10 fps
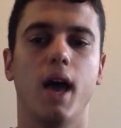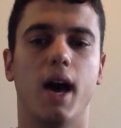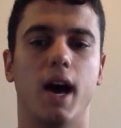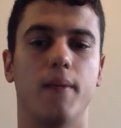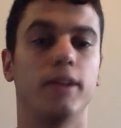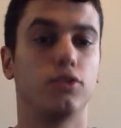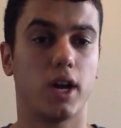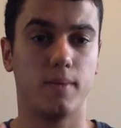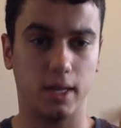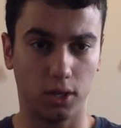and
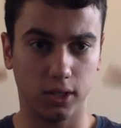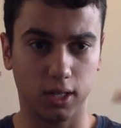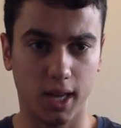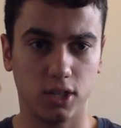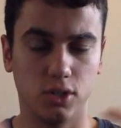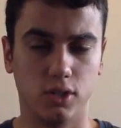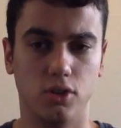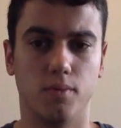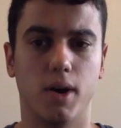try to make those connections in your